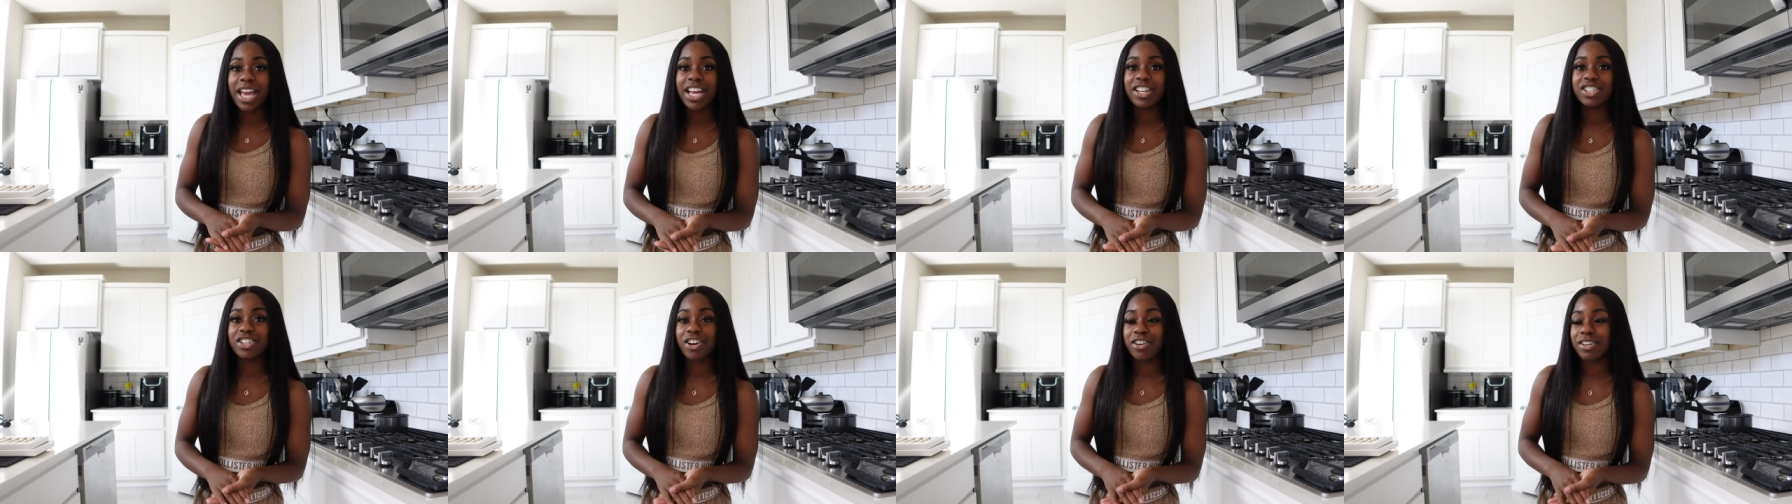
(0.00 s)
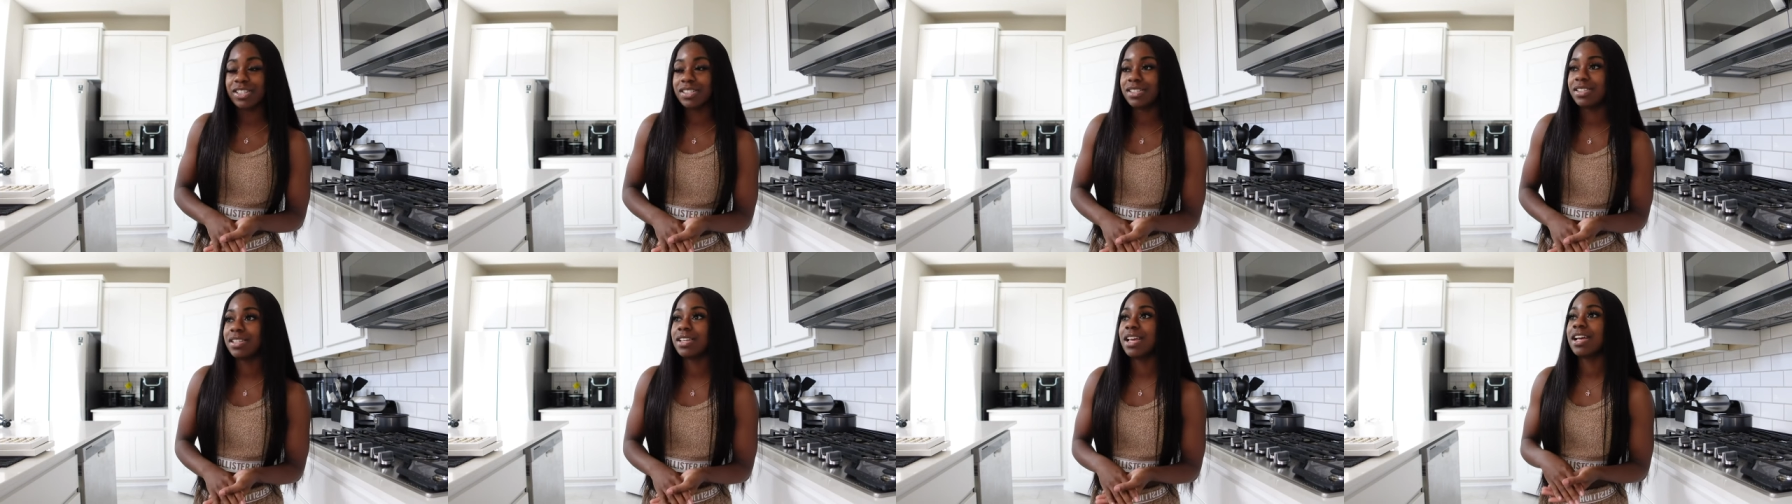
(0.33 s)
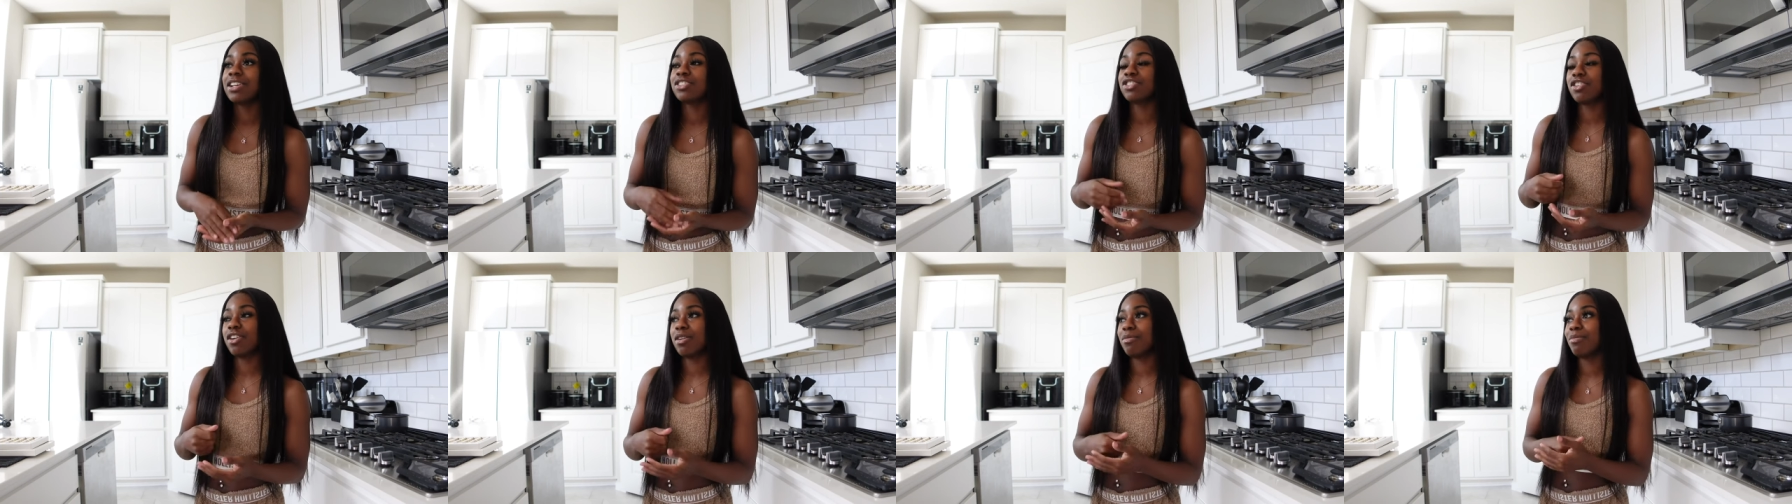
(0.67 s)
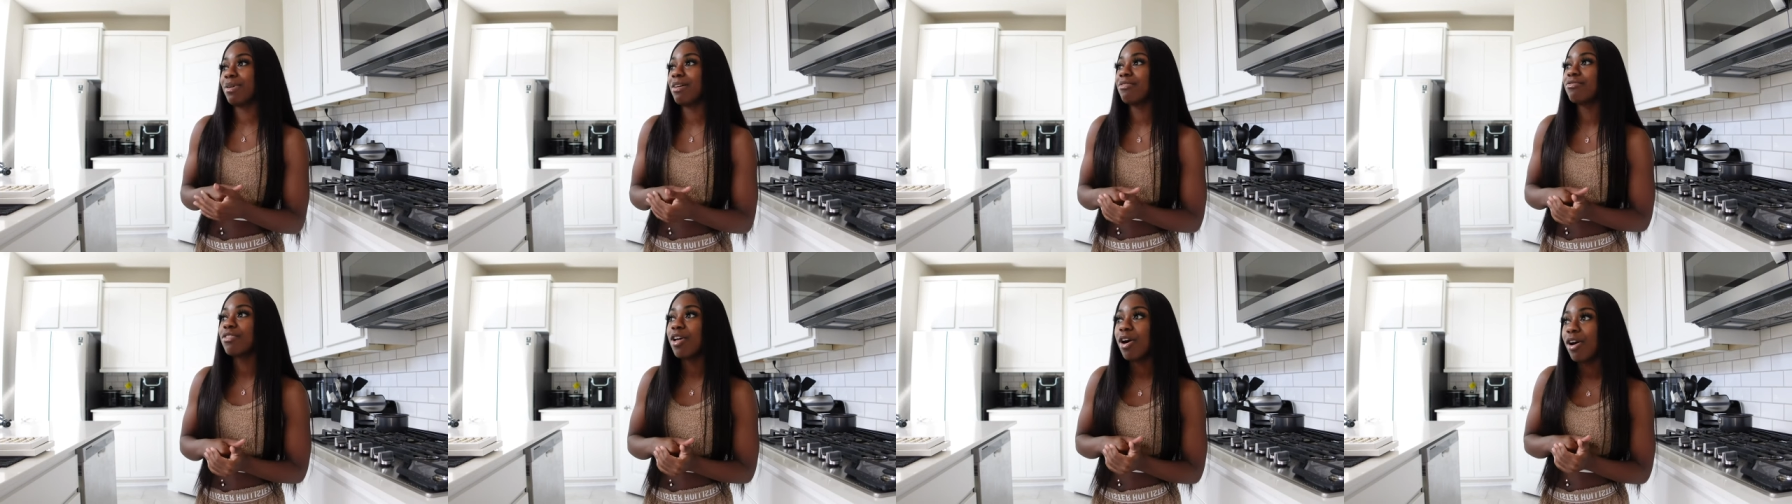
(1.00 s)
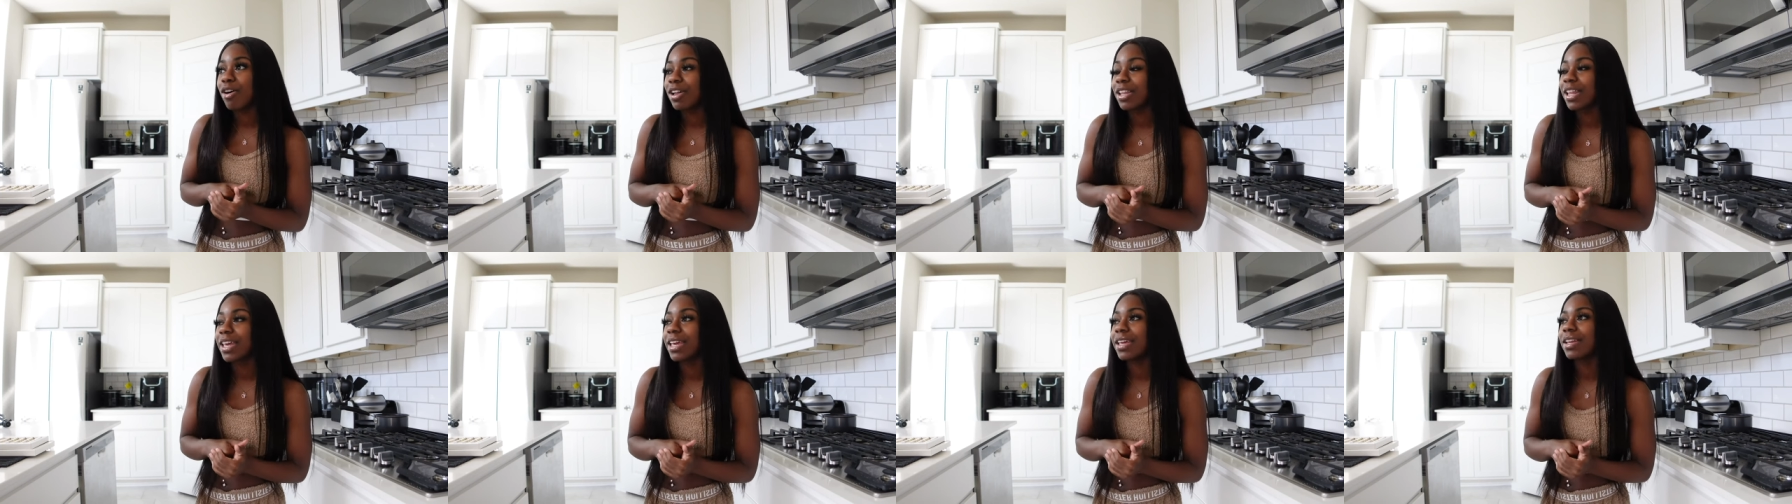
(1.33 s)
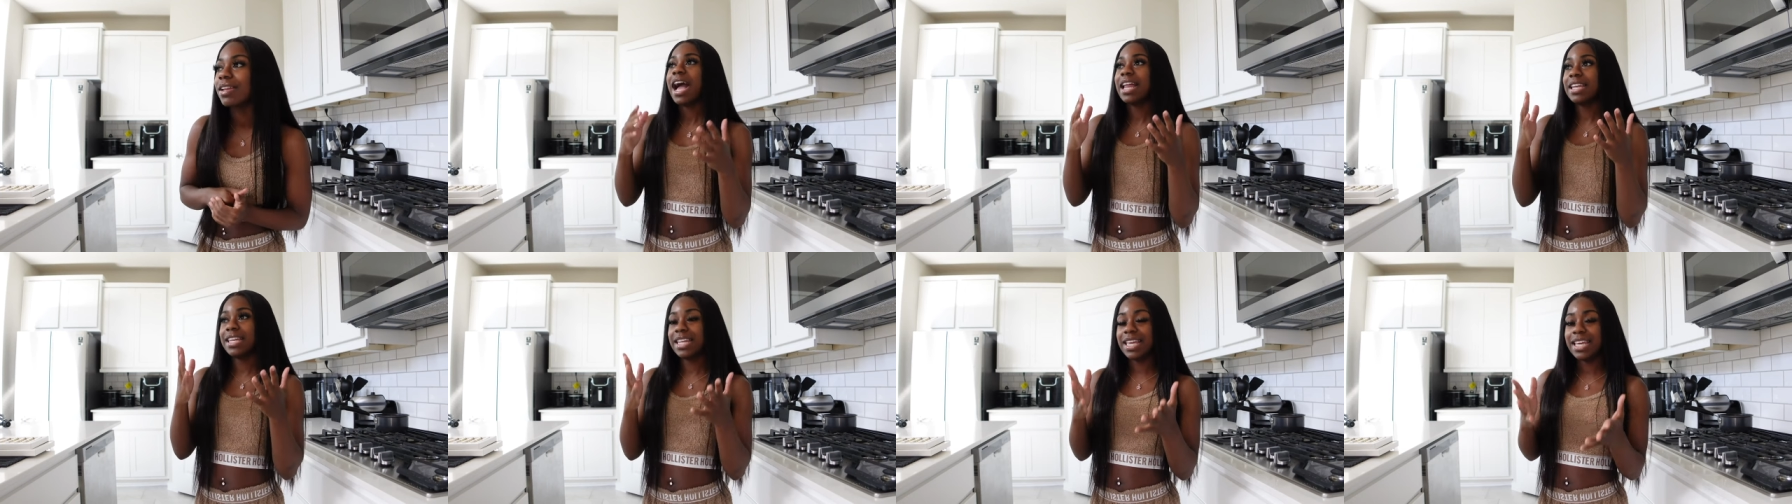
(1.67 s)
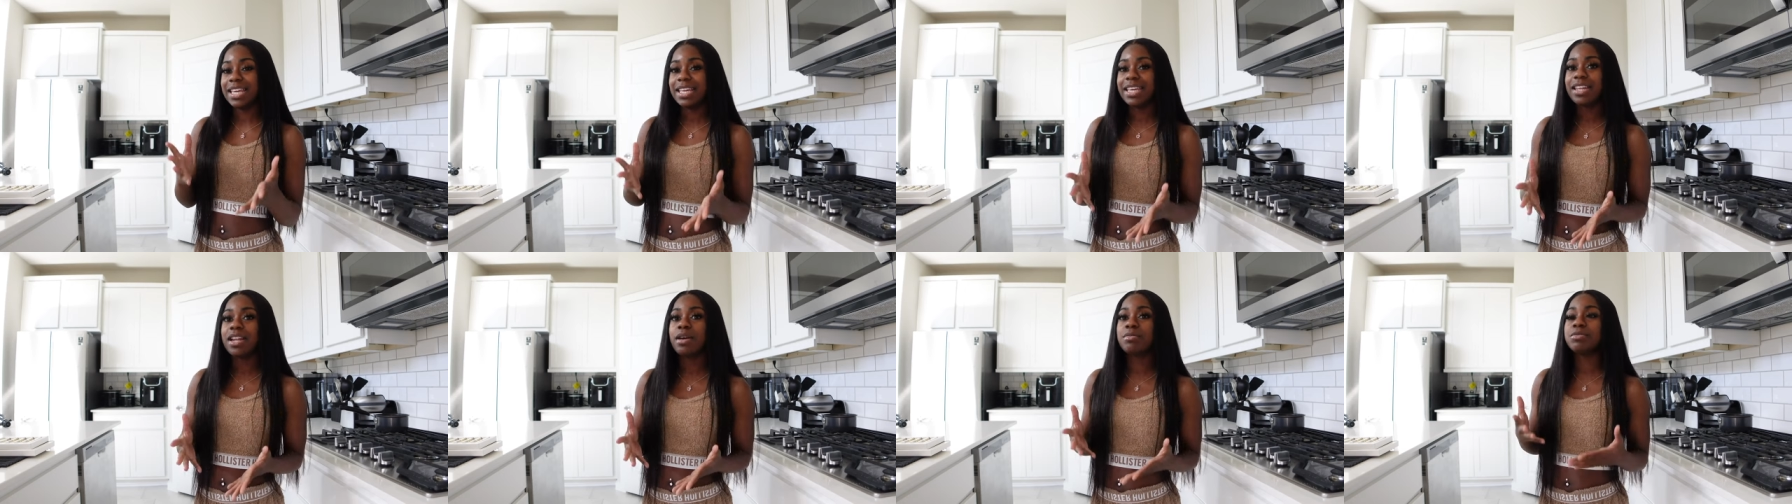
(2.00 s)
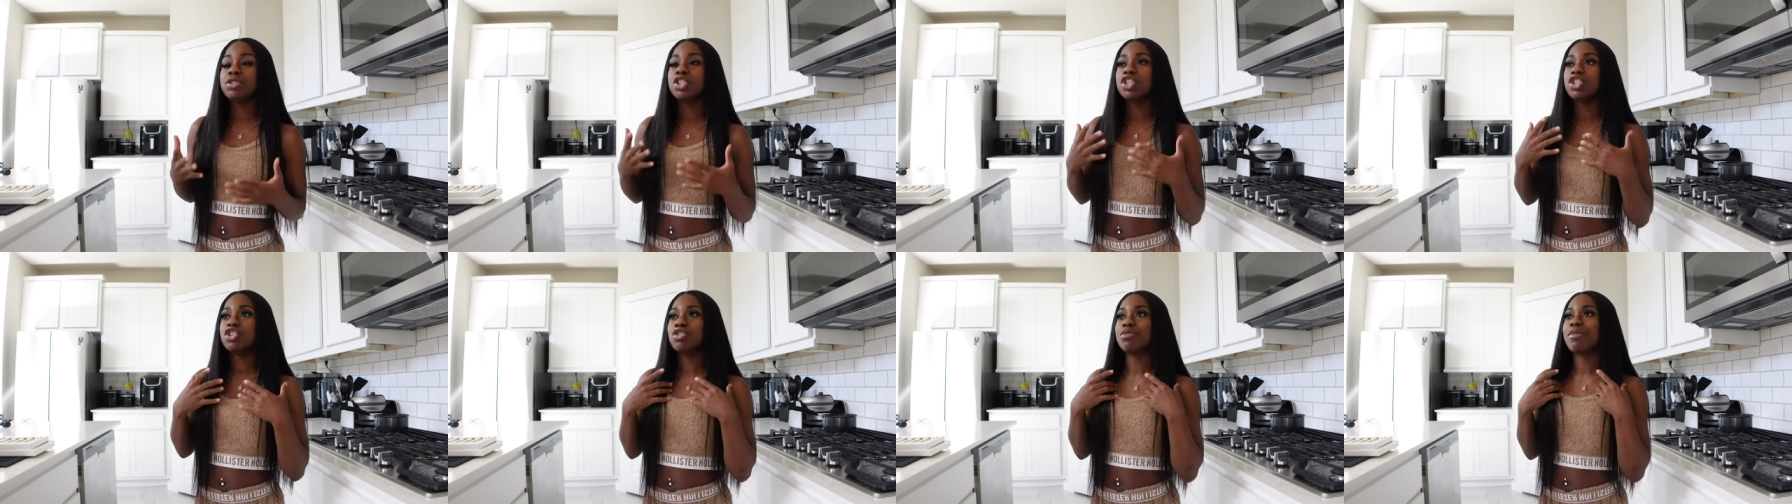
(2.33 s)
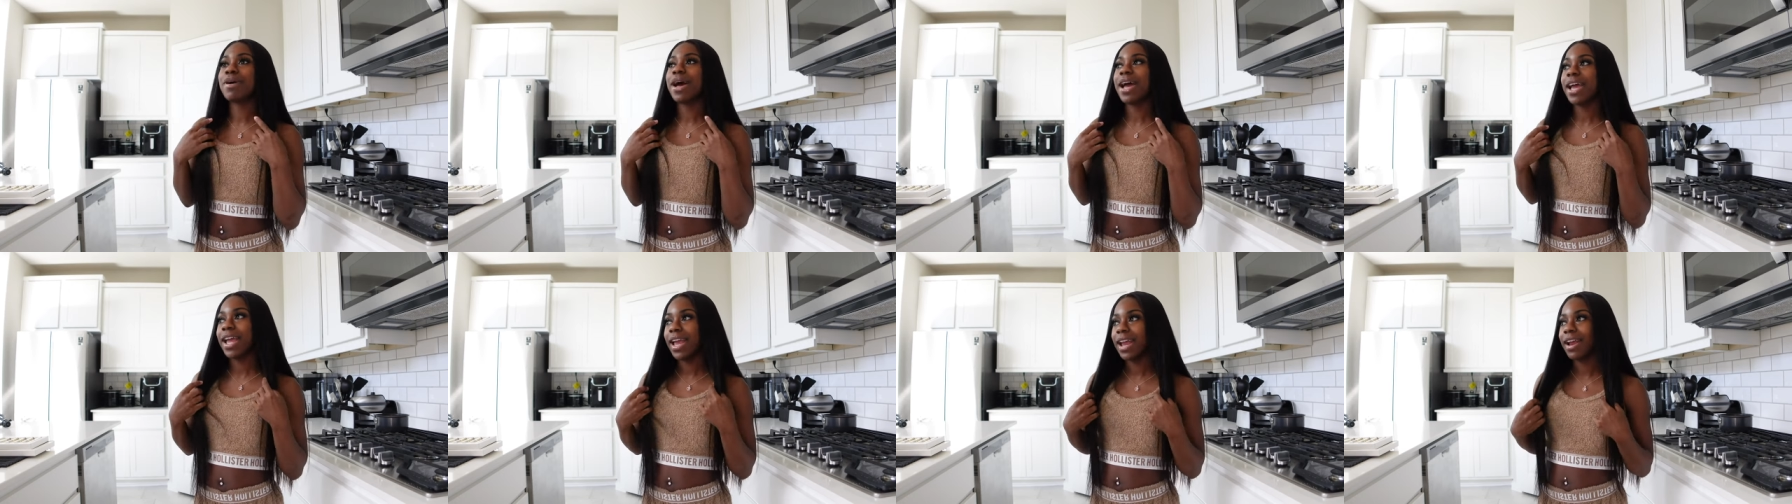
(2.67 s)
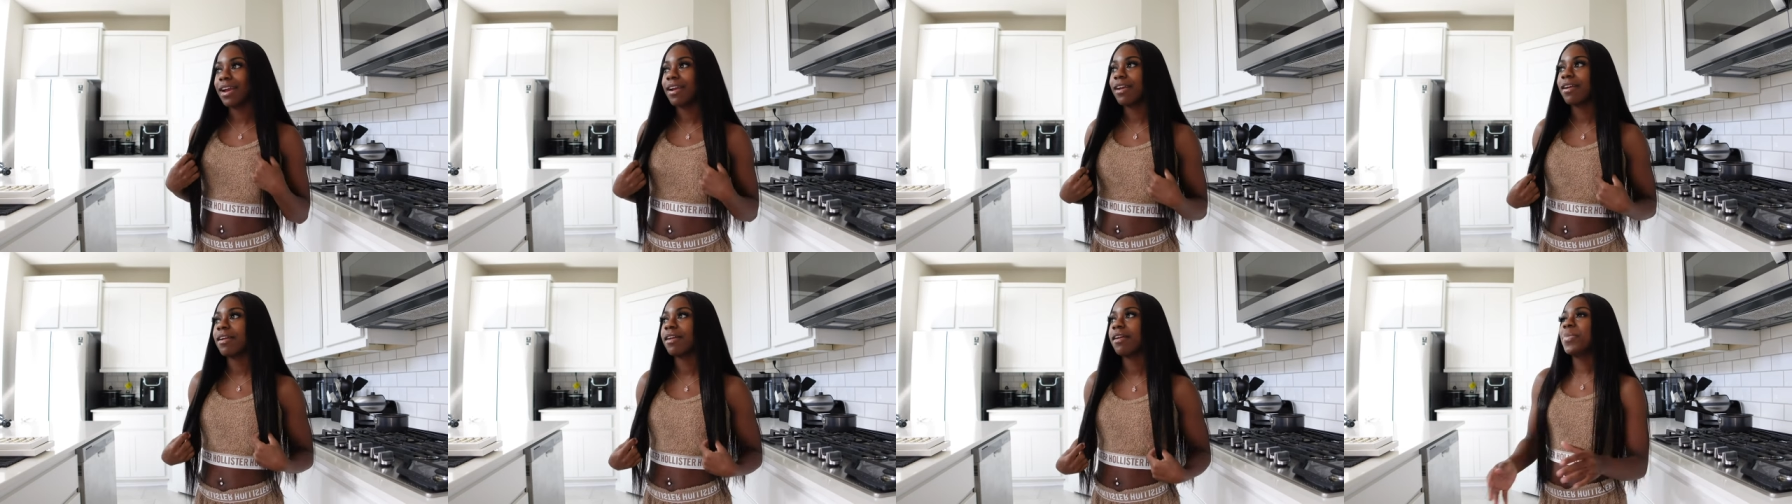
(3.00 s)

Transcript: As y'all have seen, I started my vlog late. I did get up to do my hair.